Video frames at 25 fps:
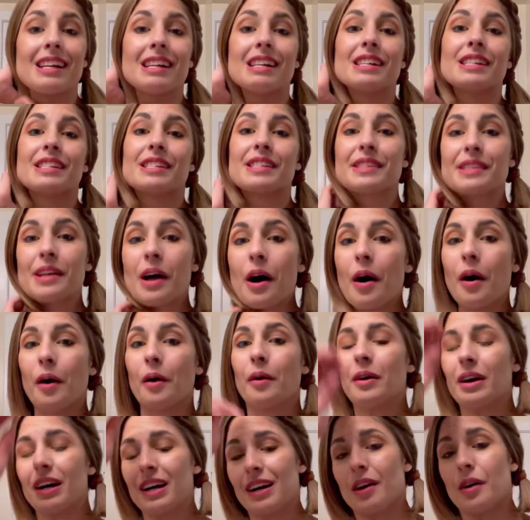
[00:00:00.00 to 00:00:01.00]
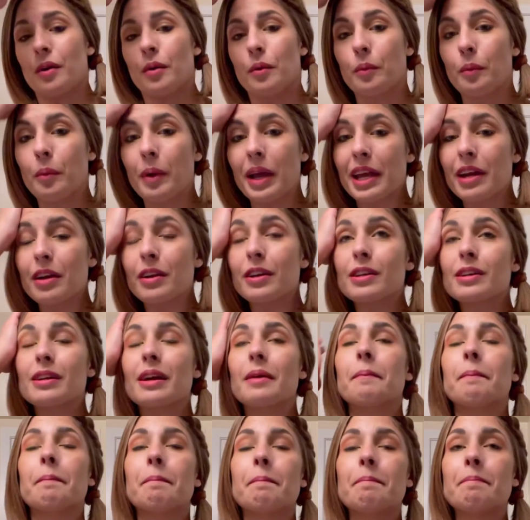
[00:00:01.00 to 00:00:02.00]
So
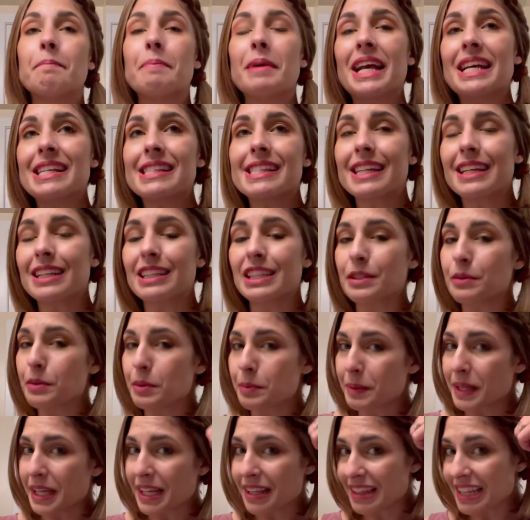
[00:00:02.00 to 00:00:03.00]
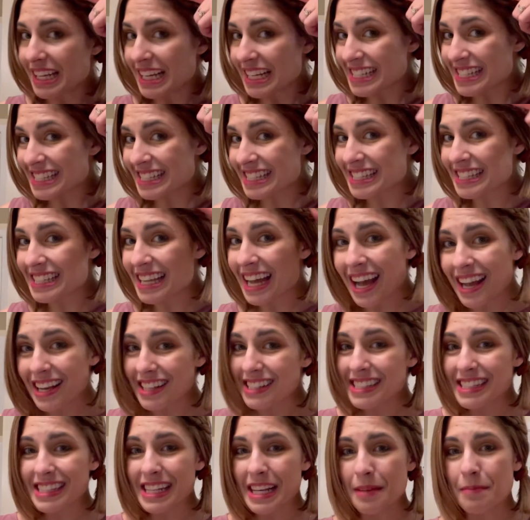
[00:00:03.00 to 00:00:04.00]
we're basically repeating the
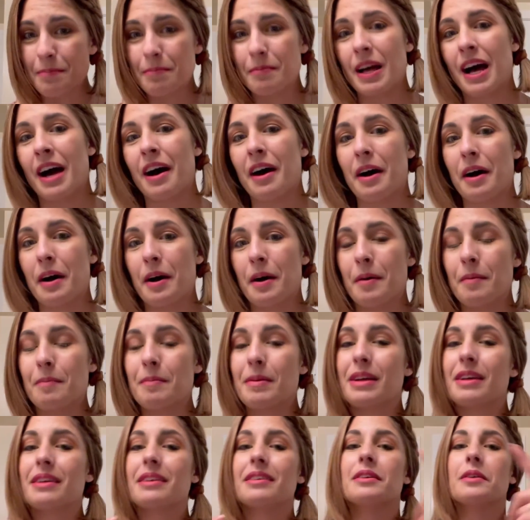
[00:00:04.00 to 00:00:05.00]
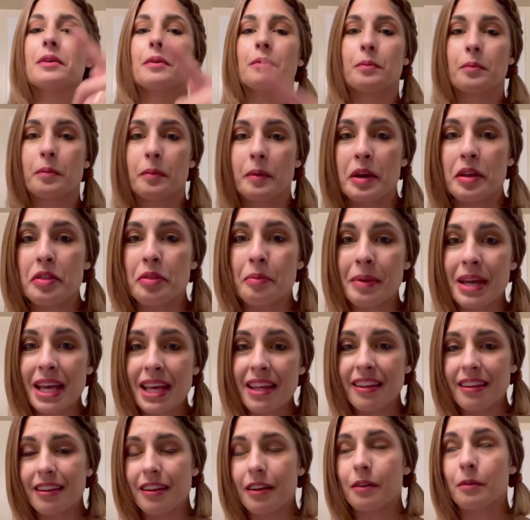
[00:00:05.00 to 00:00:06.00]
exact same rhythm
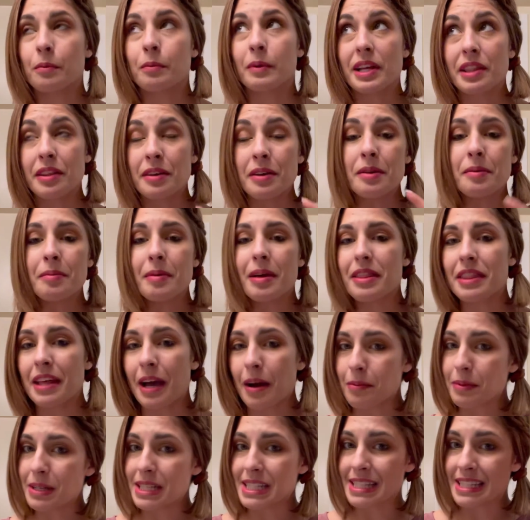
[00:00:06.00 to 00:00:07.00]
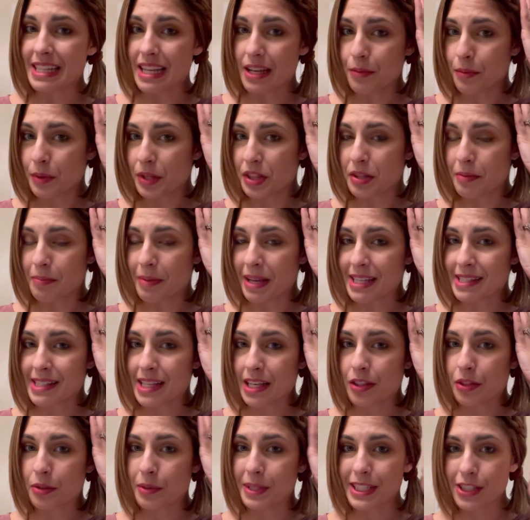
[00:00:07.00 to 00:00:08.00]
that we did with the
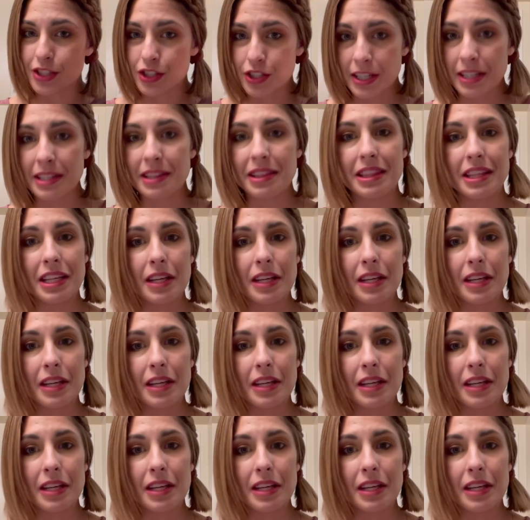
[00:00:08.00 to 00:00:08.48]
basic 3-strand.